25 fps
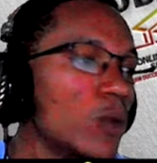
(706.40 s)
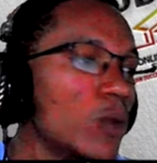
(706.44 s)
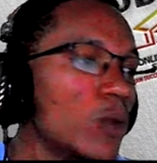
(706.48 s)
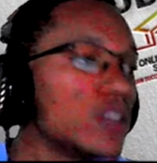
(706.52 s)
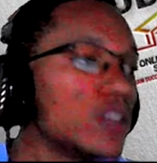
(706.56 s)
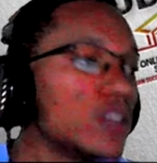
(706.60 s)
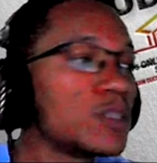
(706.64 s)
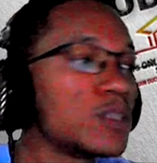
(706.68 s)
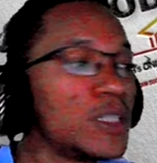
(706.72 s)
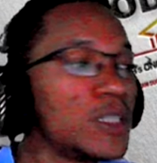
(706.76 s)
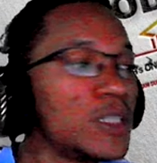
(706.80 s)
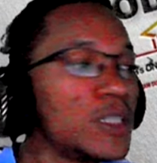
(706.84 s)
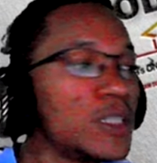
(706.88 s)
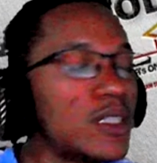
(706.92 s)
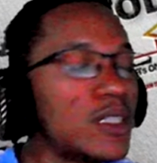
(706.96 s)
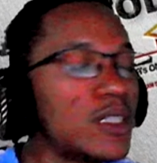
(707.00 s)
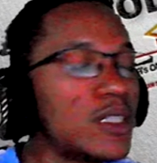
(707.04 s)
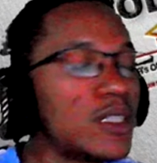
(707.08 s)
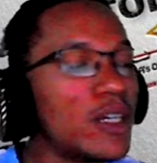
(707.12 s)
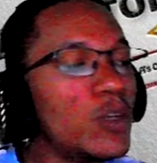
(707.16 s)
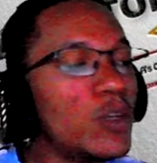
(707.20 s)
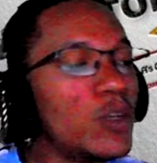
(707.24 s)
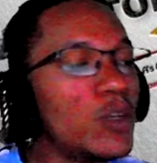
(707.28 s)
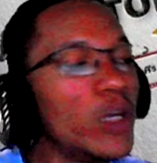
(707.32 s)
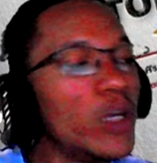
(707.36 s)
missing in
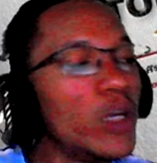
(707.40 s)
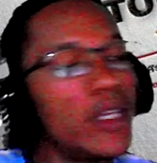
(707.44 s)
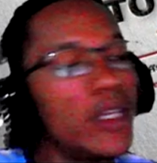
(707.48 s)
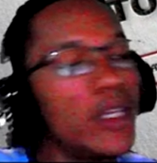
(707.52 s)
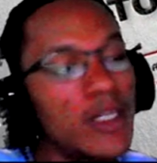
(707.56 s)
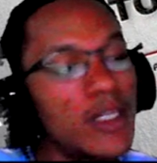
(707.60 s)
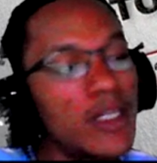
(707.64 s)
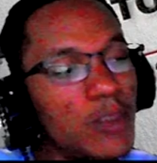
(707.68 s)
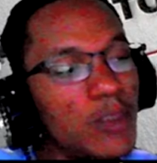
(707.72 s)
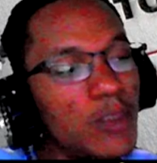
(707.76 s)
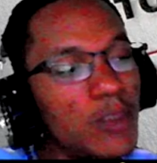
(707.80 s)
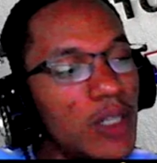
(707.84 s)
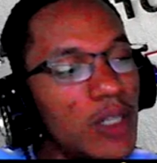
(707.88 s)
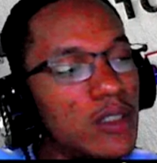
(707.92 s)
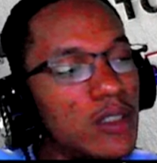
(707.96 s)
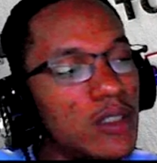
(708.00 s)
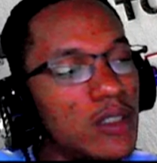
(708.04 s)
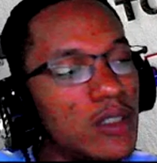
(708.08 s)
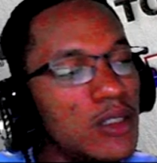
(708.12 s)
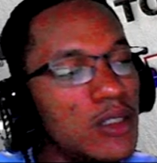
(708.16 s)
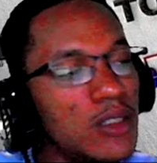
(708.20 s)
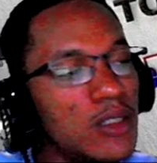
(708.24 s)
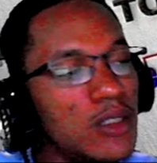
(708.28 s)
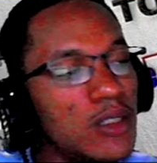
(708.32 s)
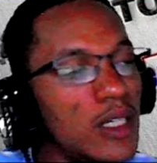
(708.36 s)
the way they spelled it
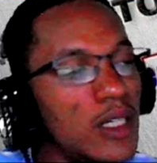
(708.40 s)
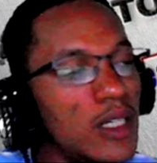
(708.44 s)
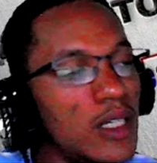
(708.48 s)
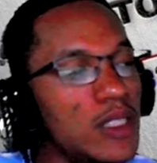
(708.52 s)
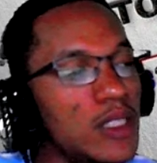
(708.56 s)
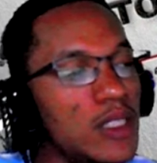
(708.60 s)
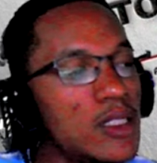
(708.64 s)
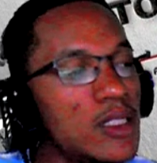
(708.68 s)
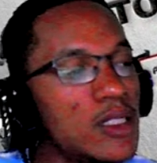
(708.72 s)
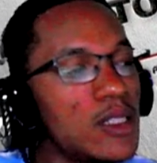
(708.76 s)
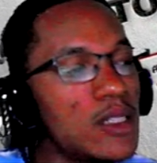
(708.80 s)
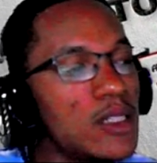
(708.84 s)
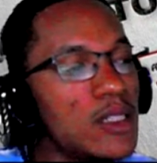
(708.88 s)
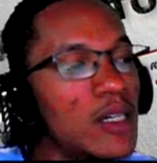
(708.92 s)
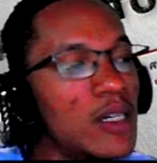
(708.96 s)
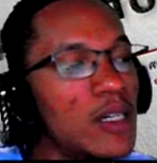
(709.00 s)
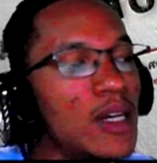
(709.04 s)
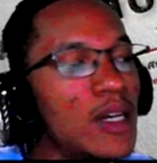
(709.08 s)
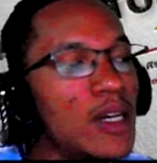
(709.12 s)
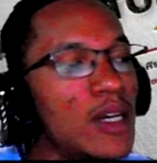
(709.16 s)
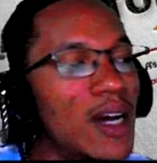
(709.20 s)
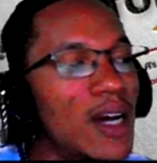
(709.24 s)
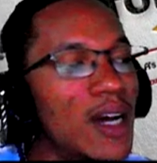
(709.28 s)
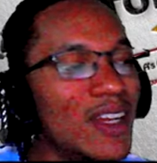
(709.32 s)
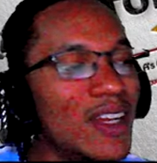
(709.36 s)
is
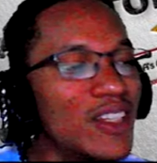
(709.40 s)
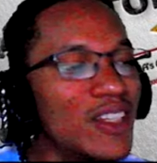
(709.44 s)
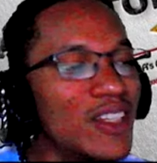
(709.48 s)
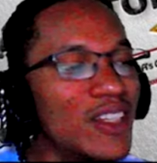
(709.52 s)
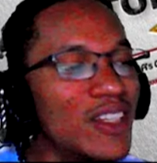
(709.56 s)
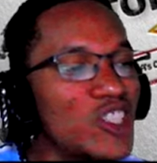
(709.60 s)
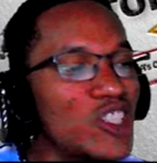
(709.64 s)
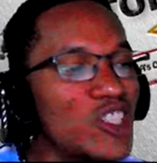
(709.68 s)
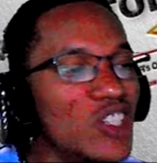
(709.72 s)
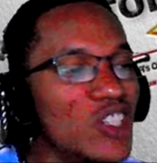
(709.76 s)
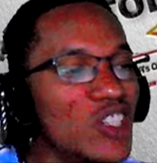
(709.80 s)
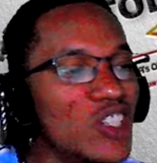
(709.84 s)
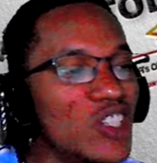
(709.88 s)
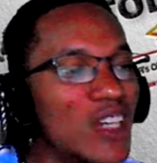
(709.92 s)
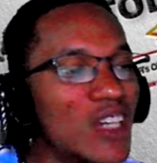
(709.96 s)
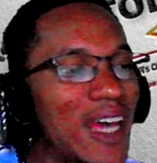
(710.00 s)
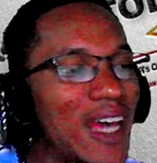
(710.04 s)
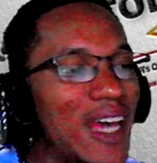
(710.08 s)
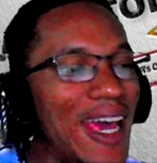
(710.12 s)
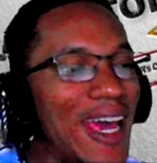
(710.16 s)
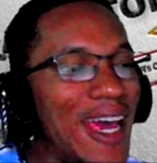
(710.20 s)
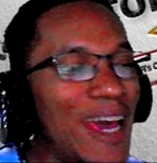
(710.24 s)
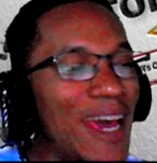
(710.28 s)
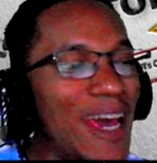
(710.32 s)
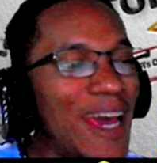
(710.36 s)
an additional
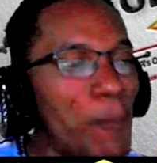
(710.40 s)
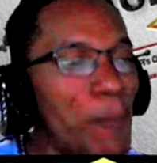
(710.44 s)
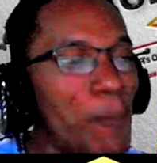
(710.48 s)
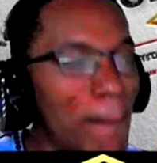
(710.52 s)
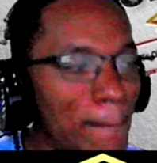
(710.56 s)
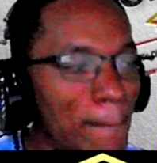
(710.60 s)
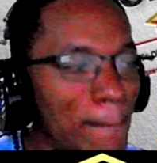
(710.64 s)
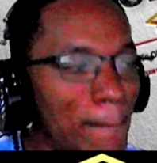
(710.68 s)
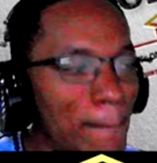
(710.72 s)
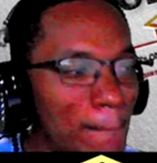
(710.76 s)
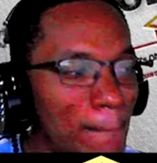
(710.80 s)
M.